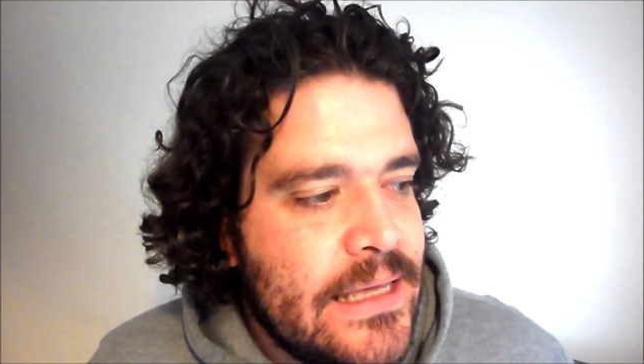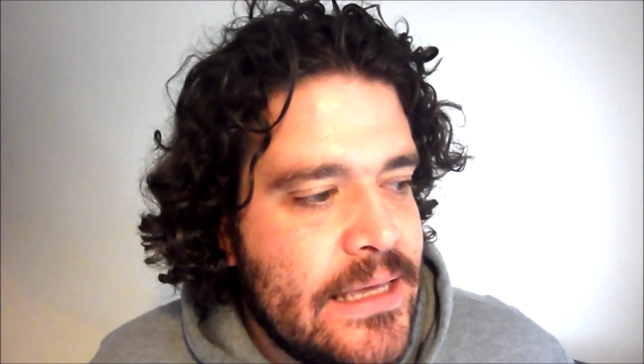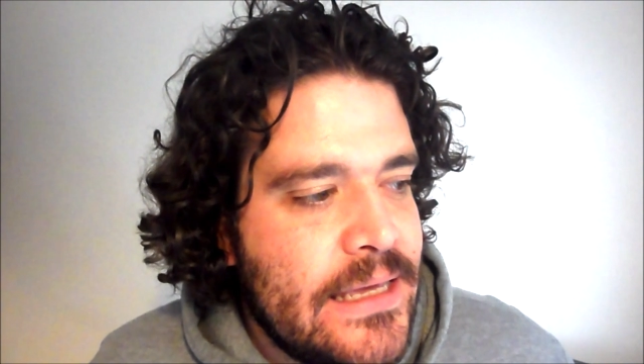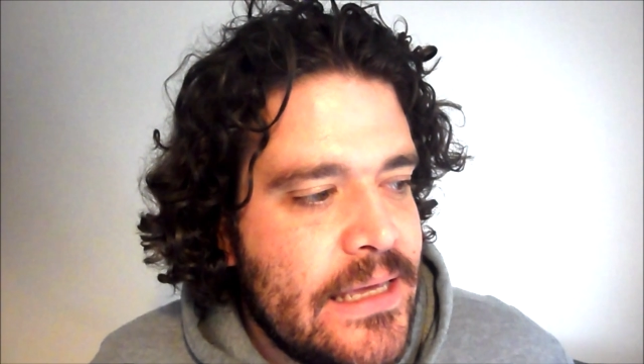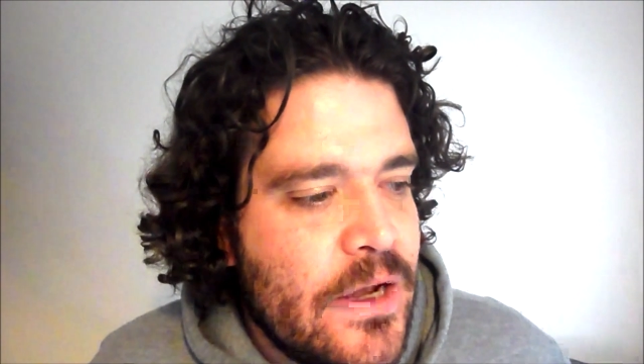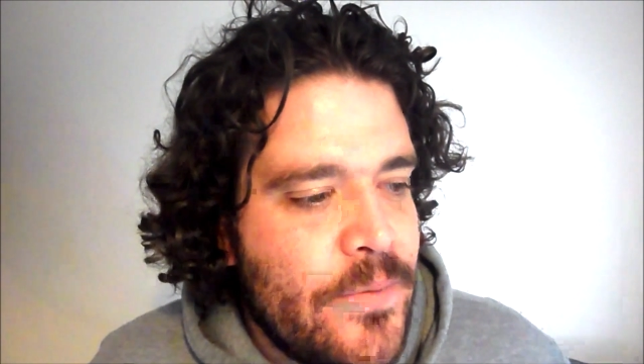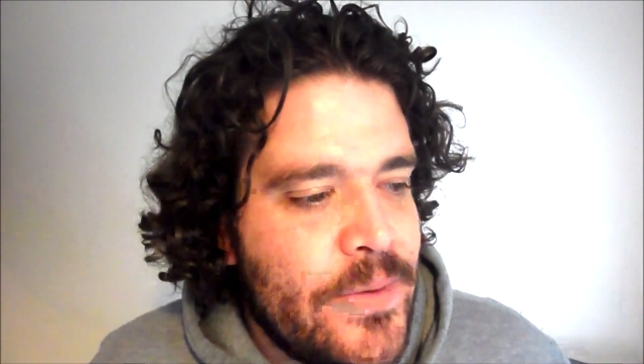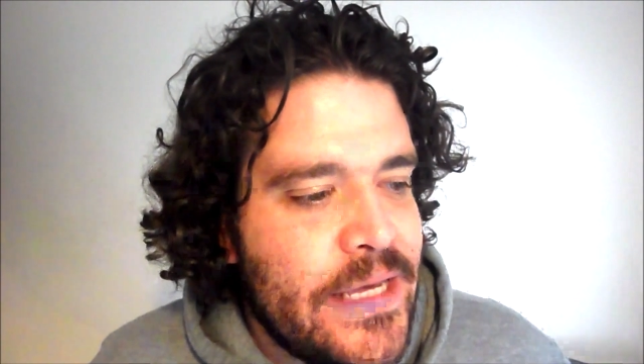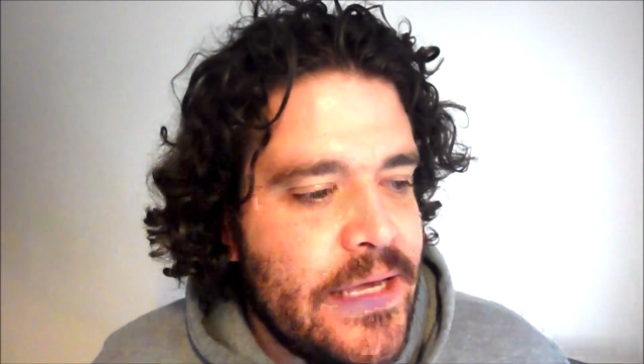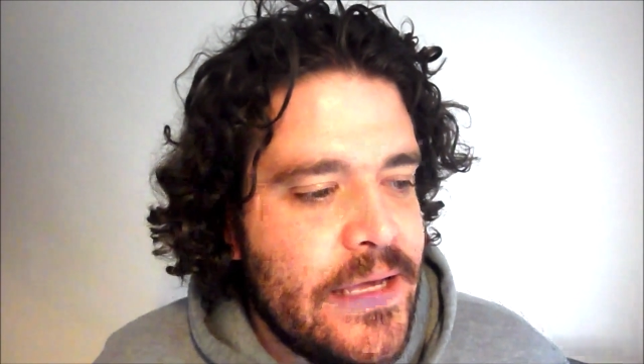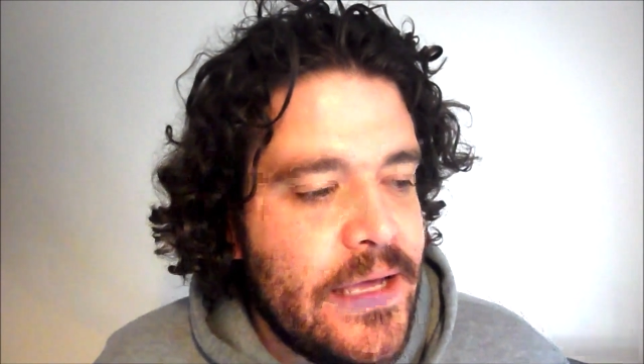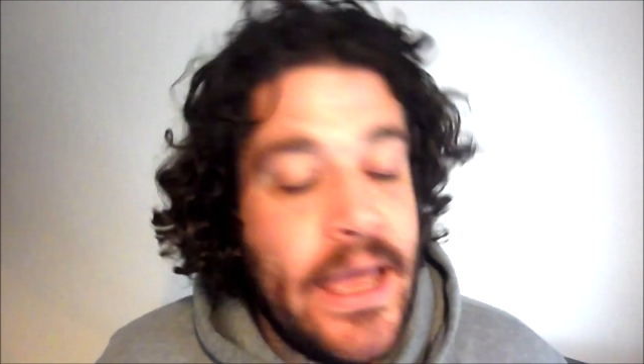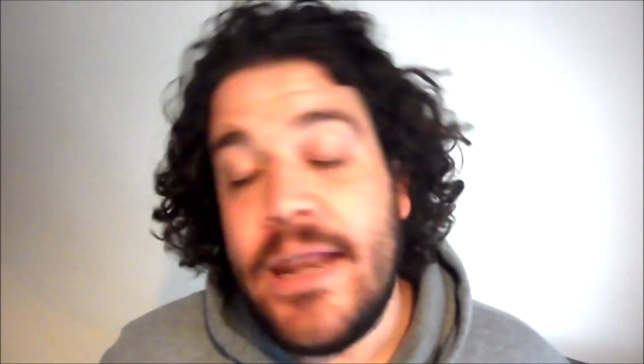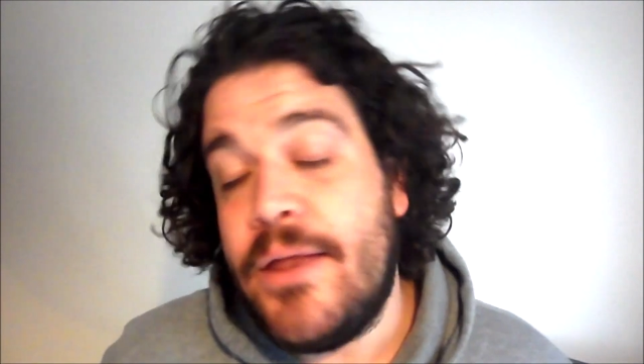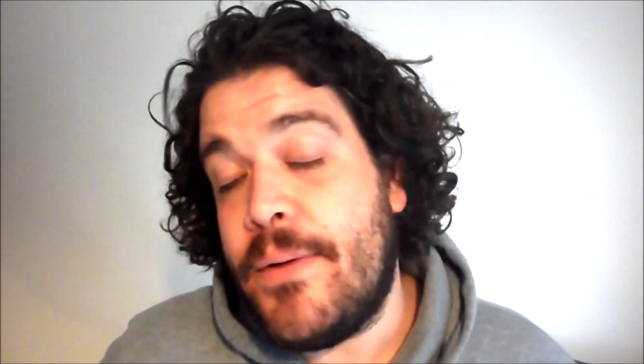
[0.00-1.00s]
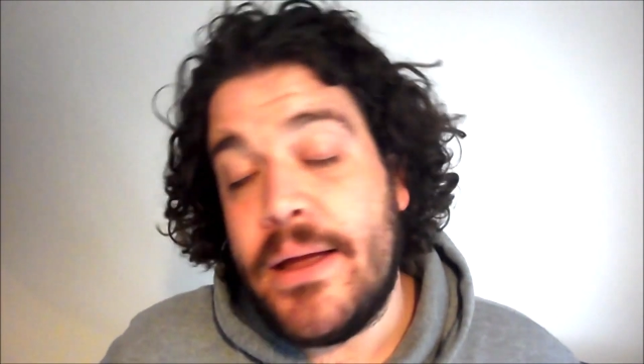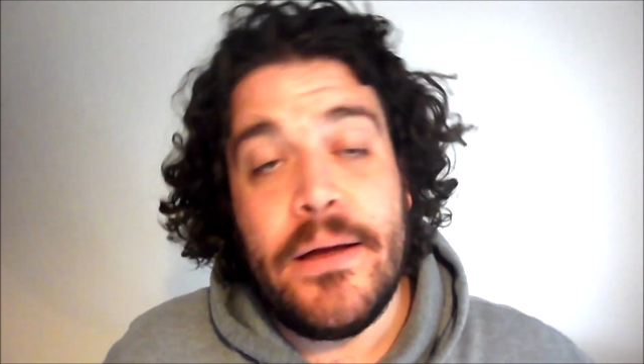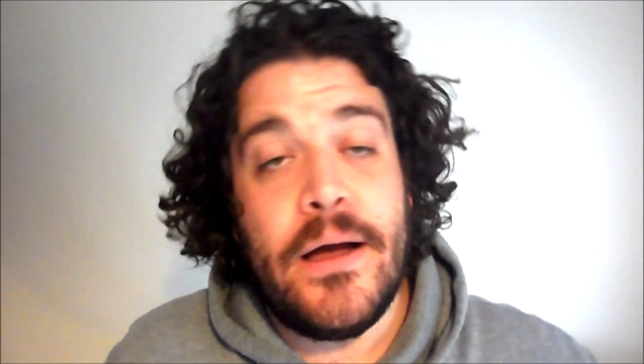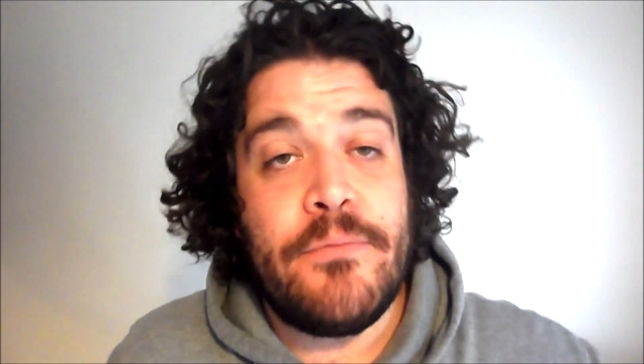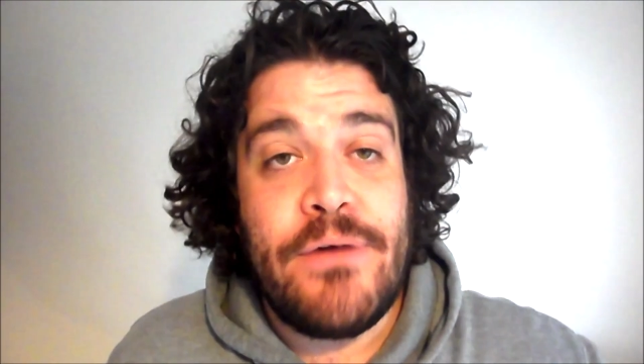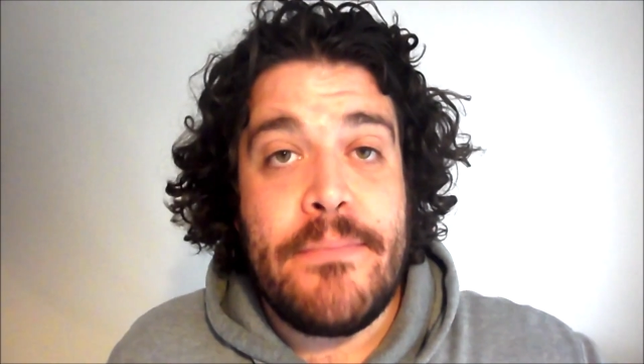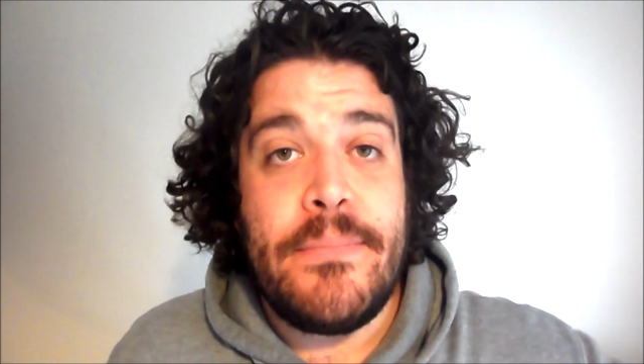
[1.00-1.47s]
you know, it anyway,
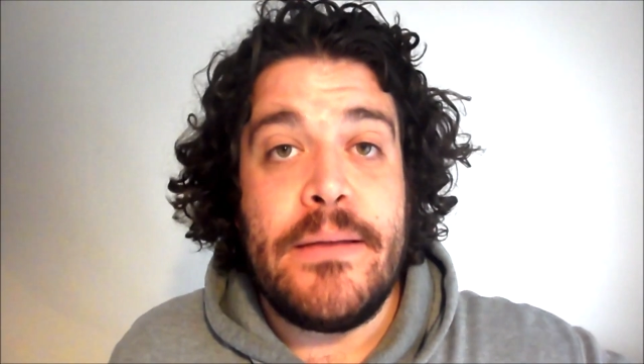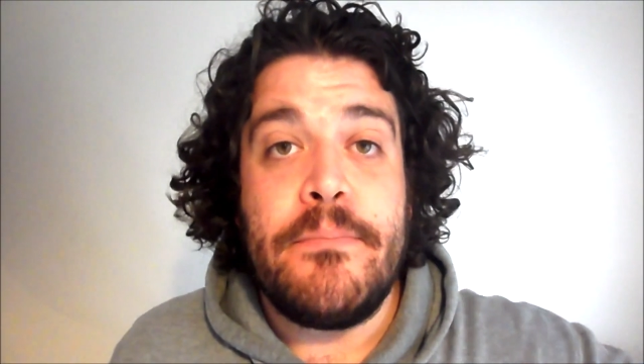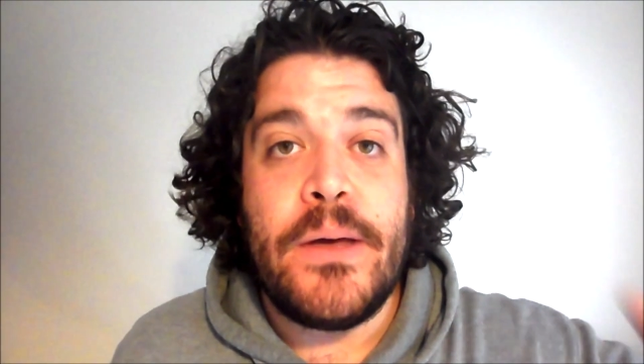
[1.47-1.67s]
I'm rambling.